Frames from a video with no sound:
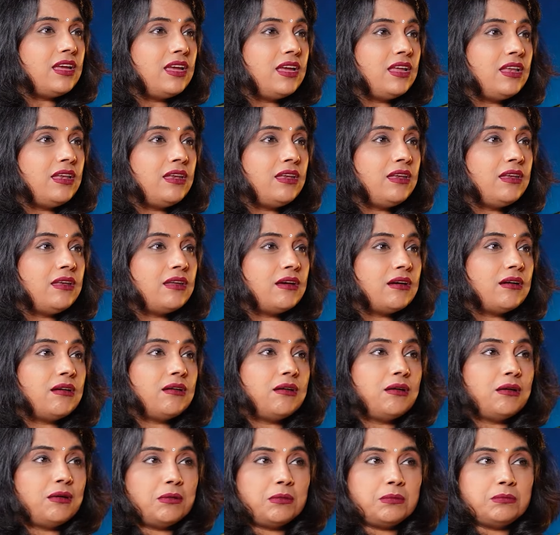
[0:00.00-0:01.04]
in
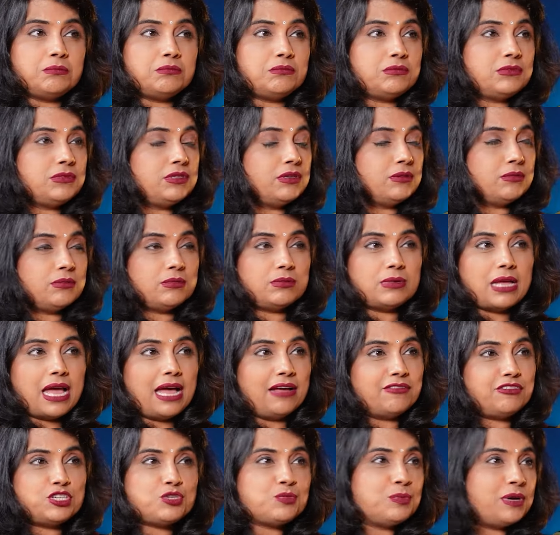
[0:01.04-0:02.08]
the
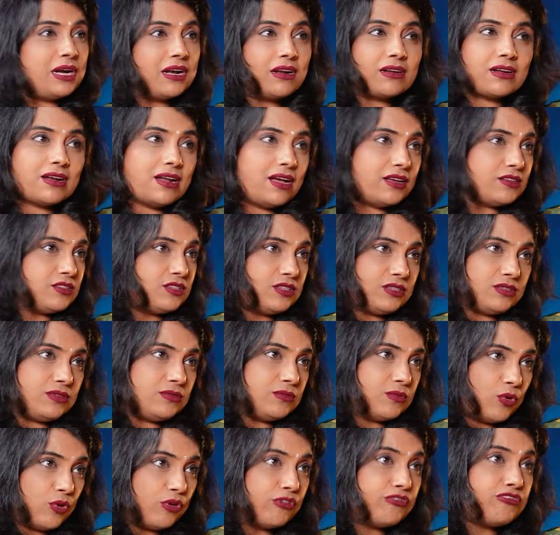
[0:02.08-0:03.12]
average middle class
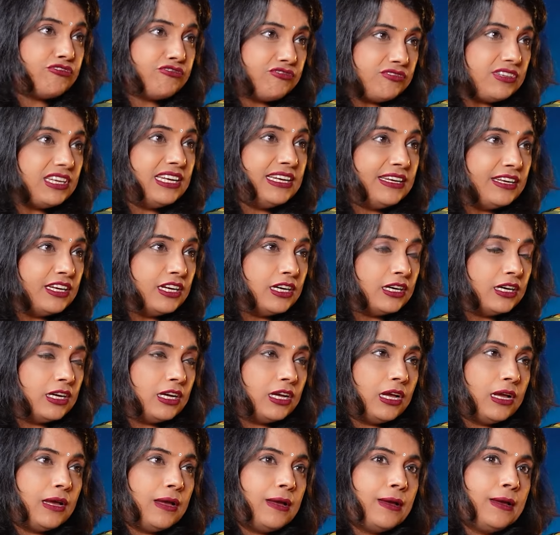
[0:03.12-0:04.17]
of India.
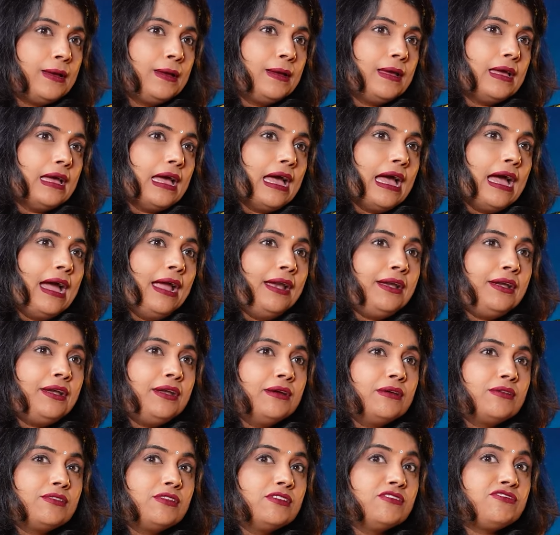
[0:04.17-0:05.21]
And
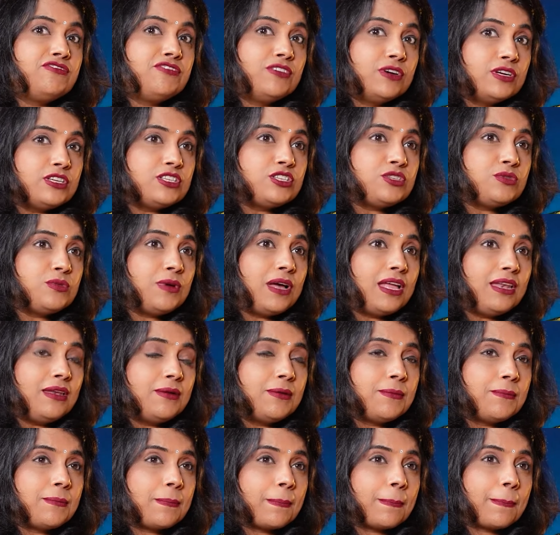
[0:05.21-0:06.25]
the first one,
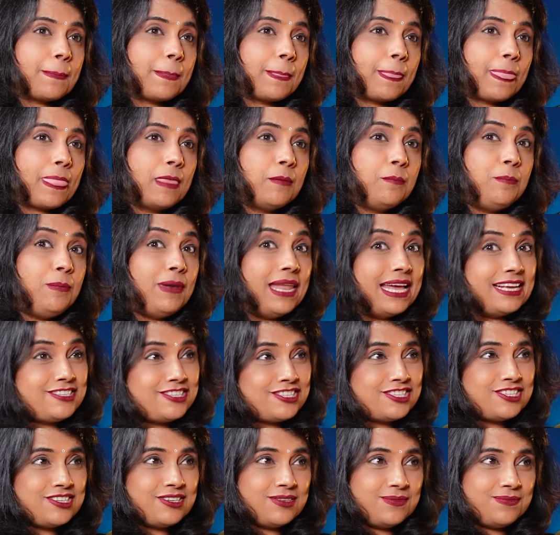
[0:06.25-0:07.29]

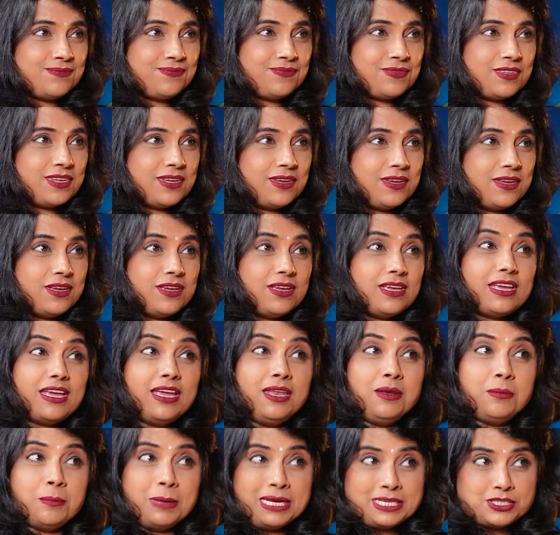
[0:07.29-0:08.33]
blessed.
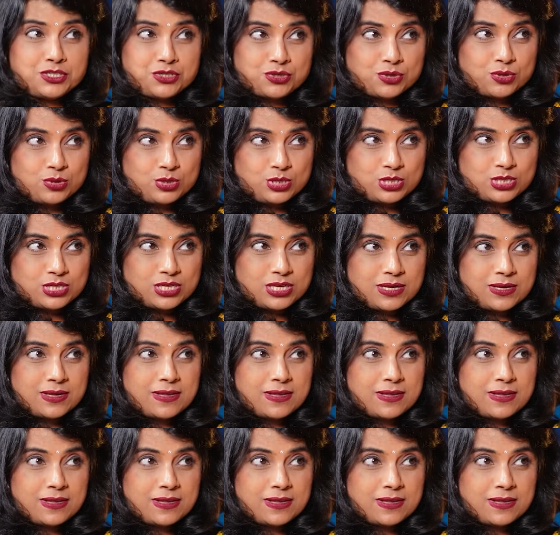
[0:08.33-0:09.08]
In metros,